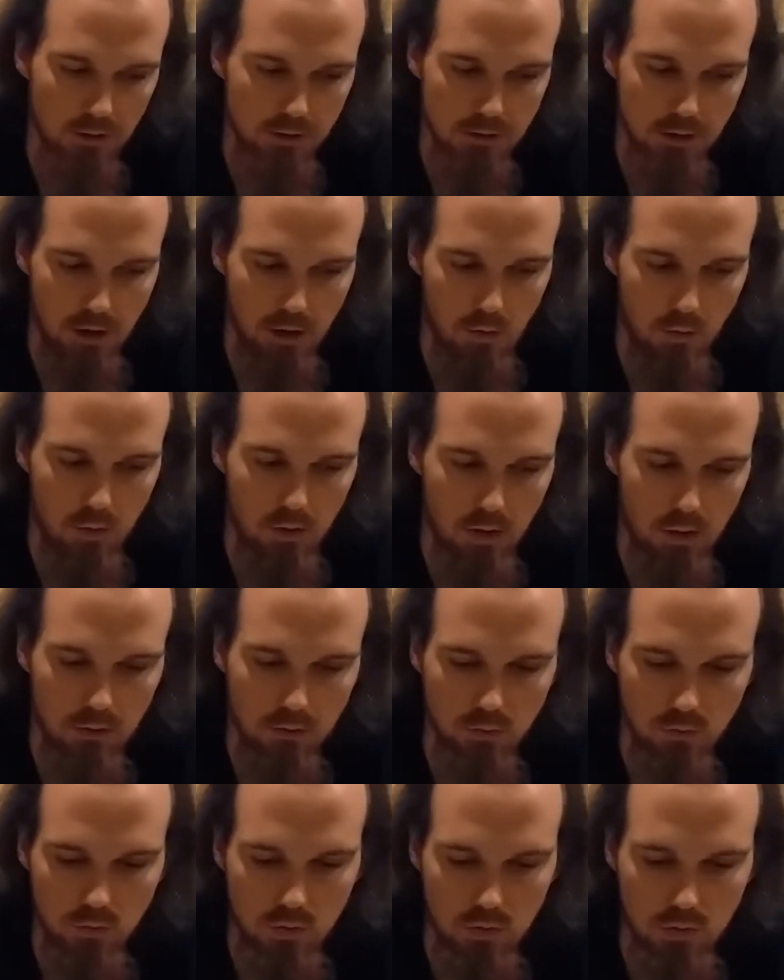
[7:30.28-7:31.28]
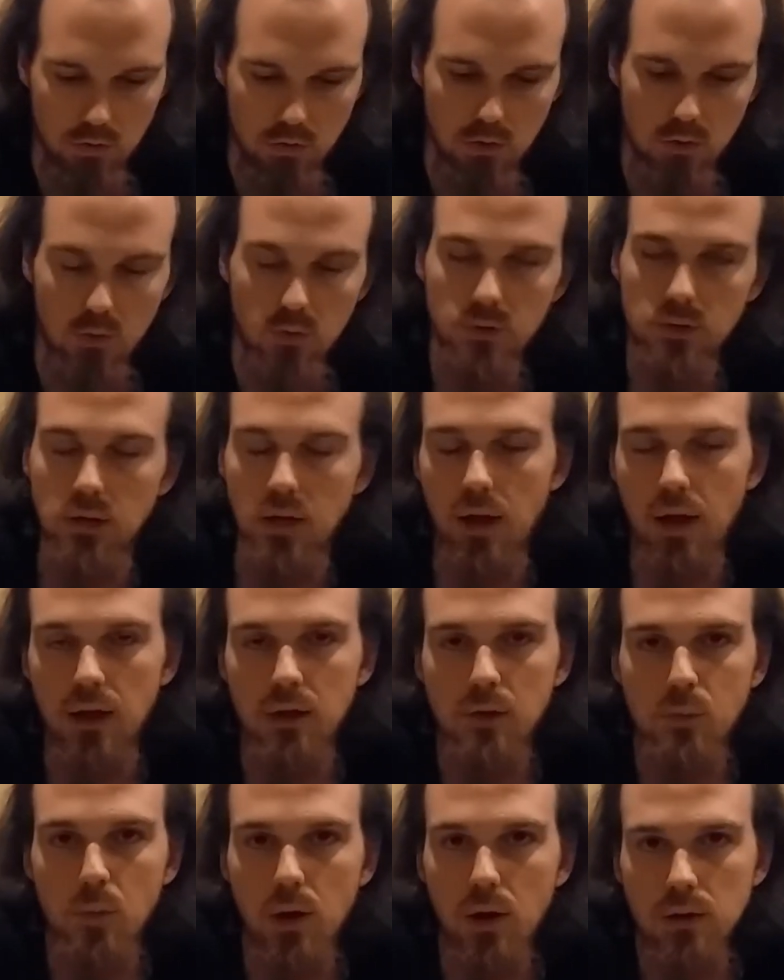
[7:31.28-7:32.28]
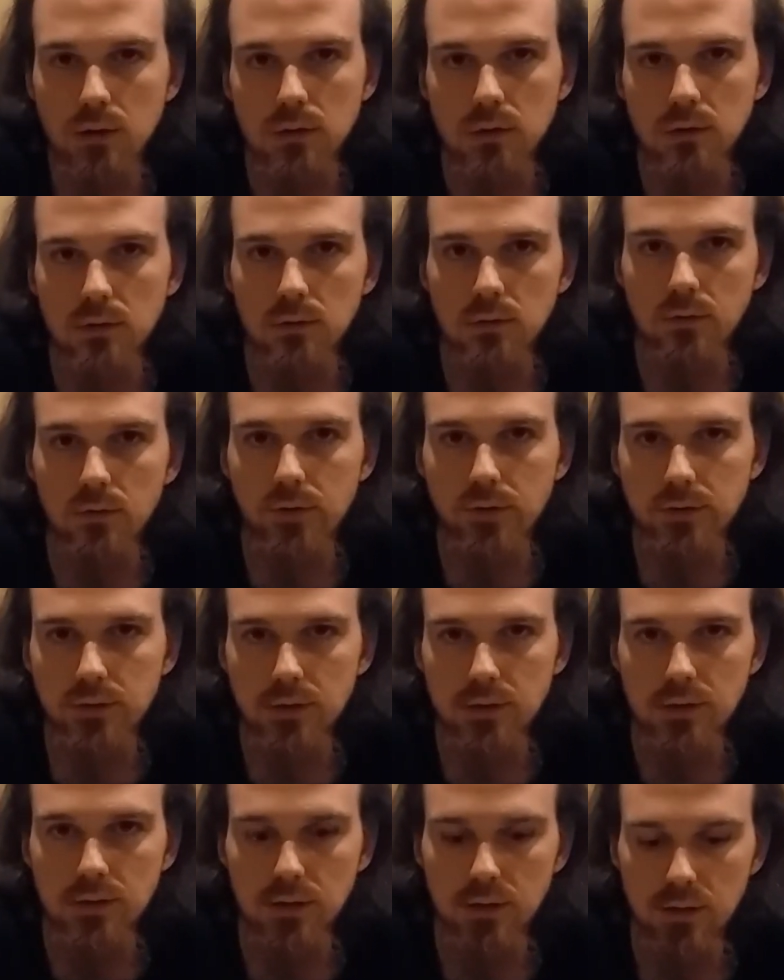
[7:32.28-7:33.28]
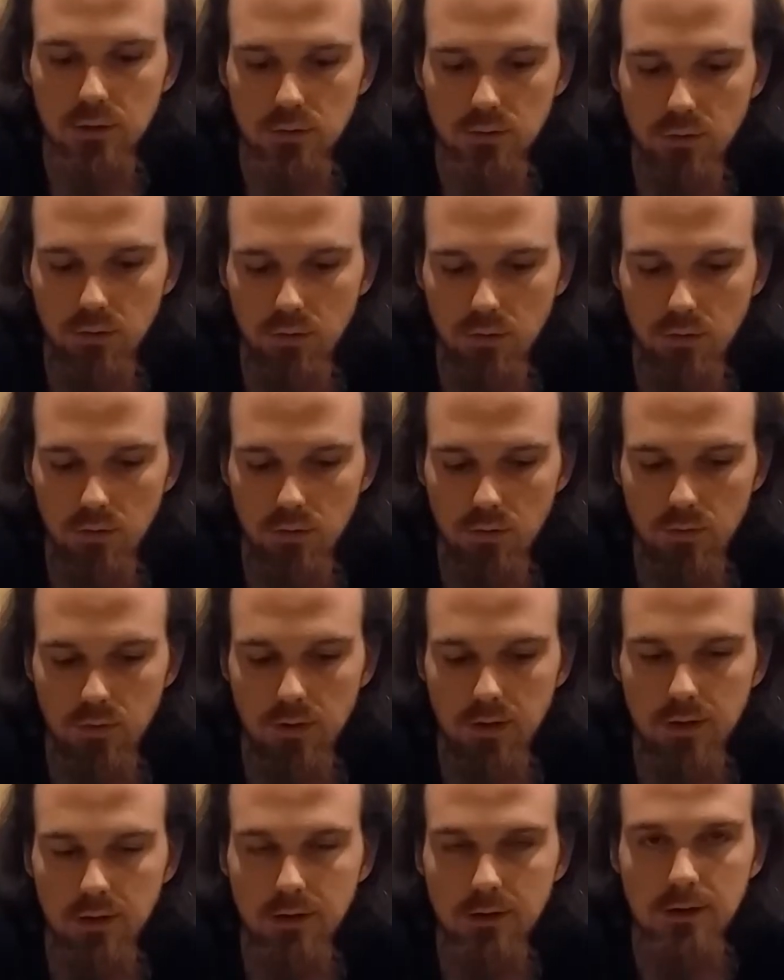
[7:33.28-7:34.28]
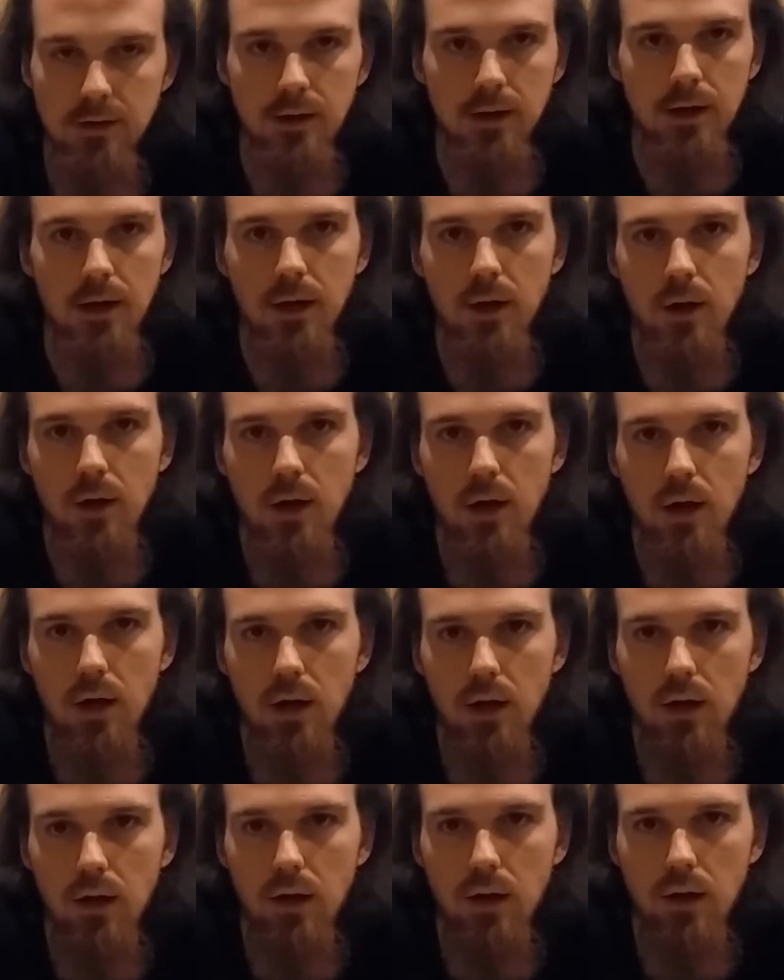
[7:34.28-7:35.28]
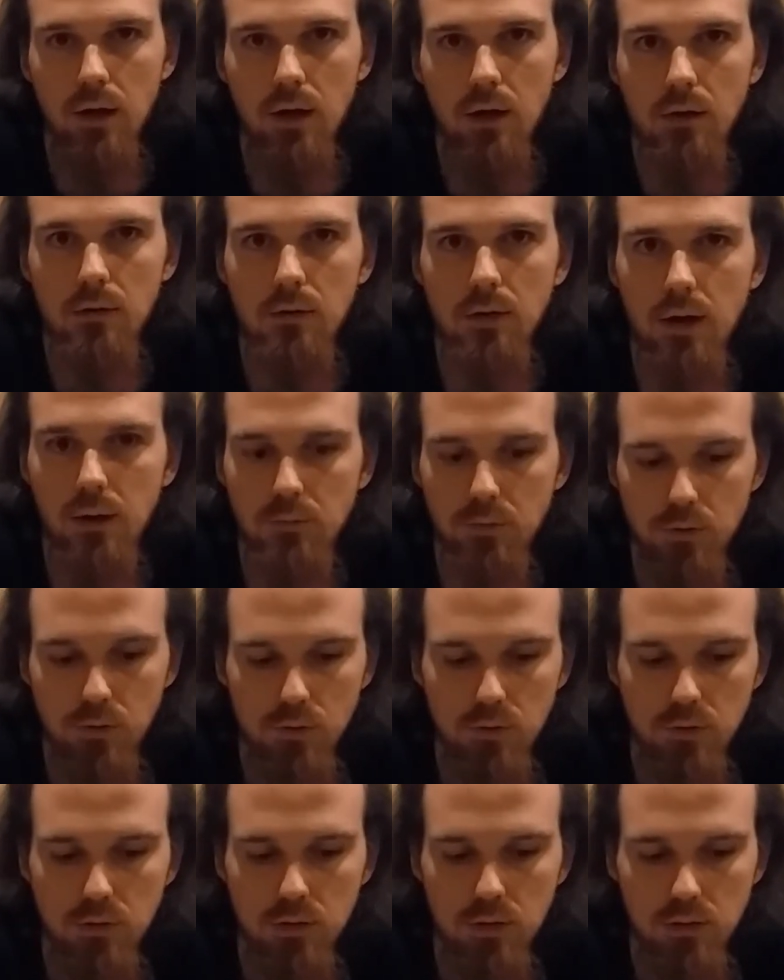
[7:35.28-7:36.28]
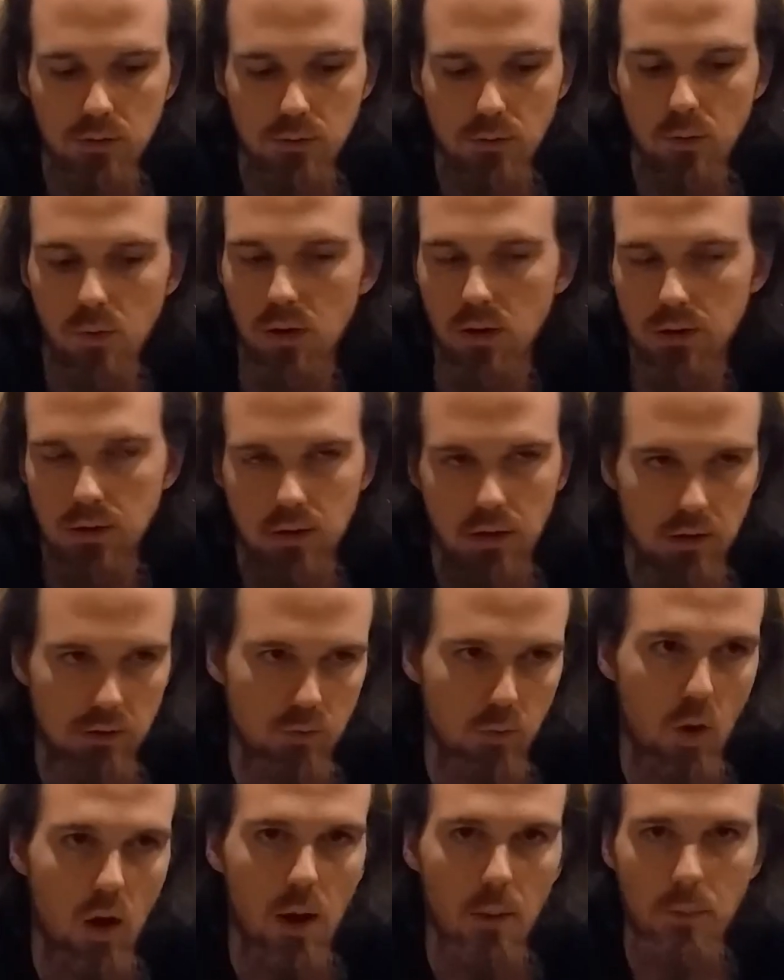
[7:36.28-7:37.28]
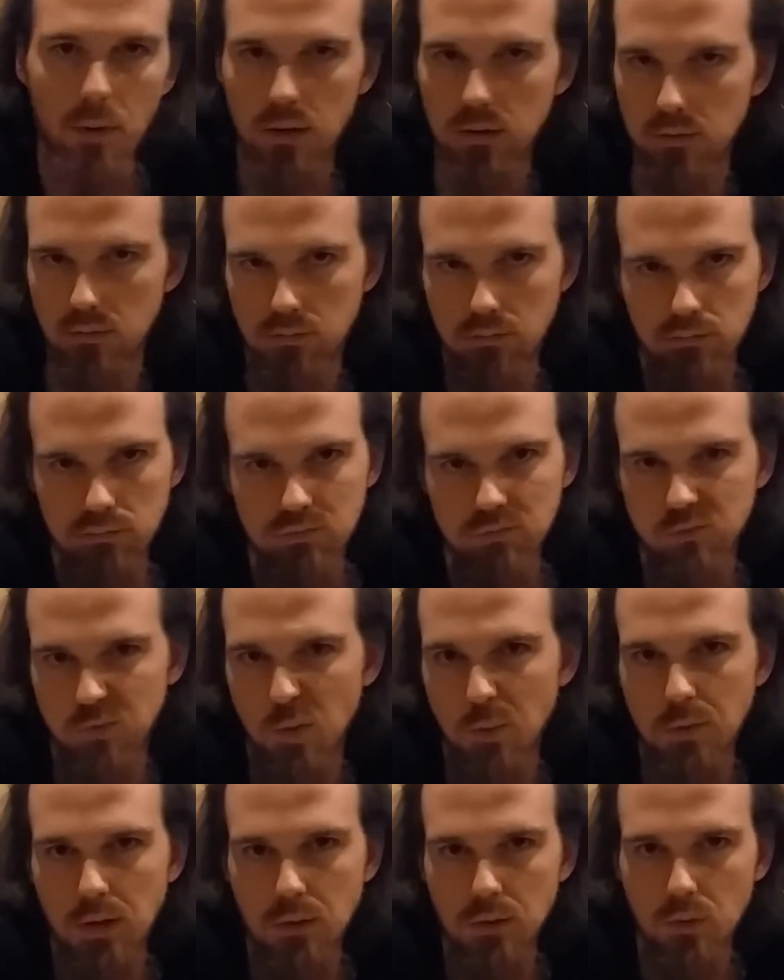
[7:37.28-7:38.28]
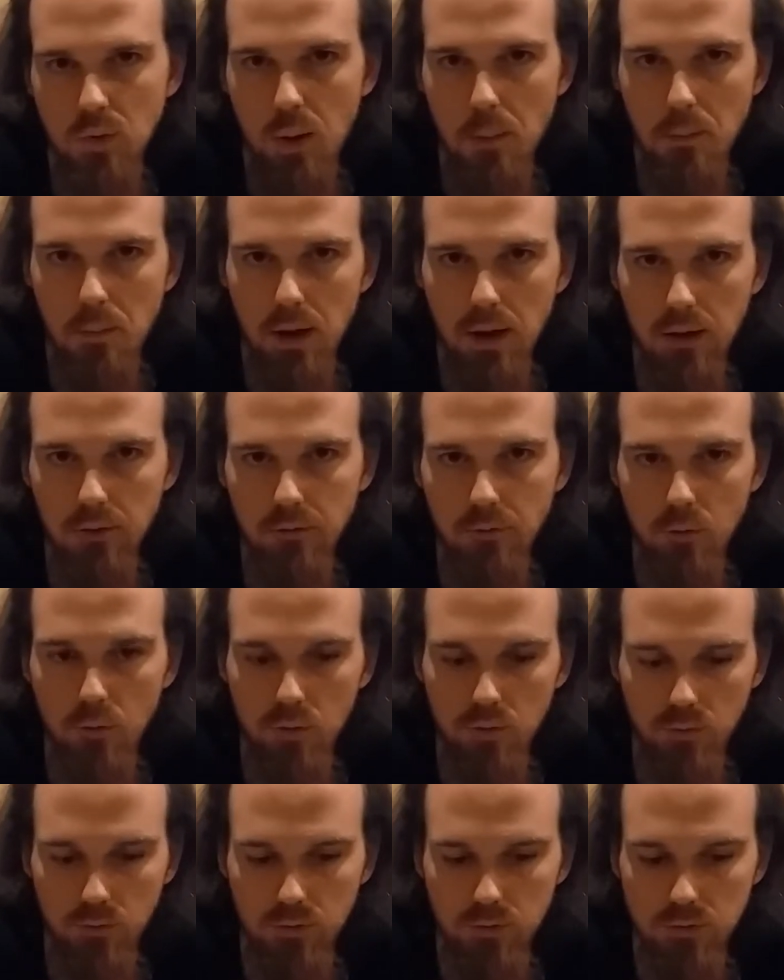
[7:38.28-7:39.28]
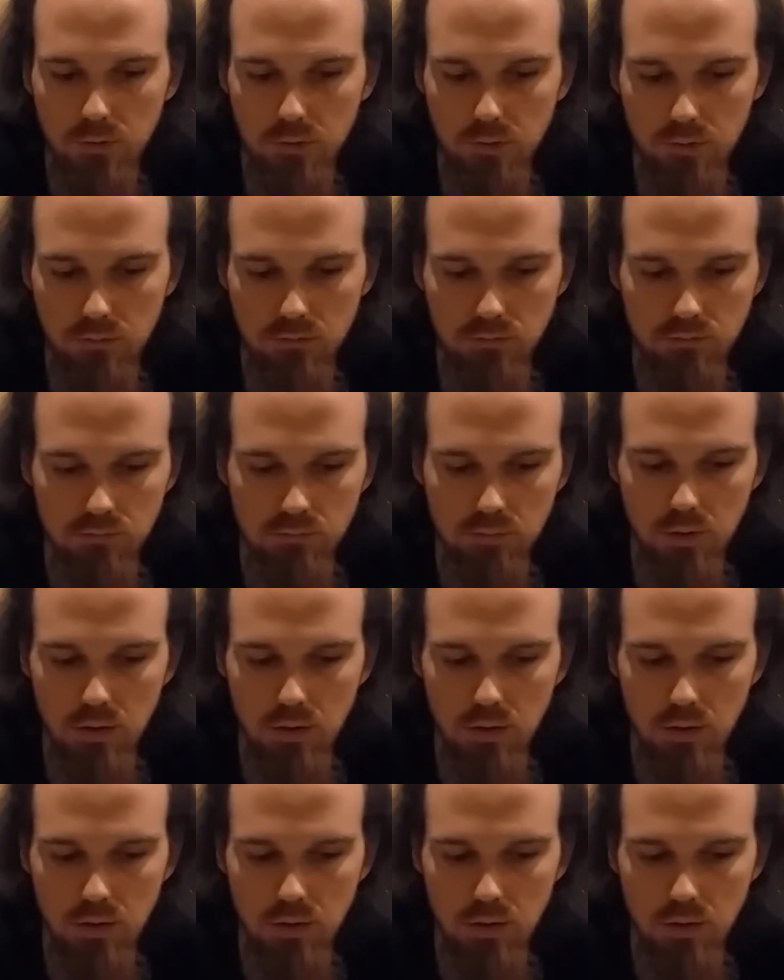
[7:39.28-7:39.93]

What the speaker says: this out when I wanted to use an Xbox 360 controller over this. After using this for a while, then I sometimes swap back and forth for certain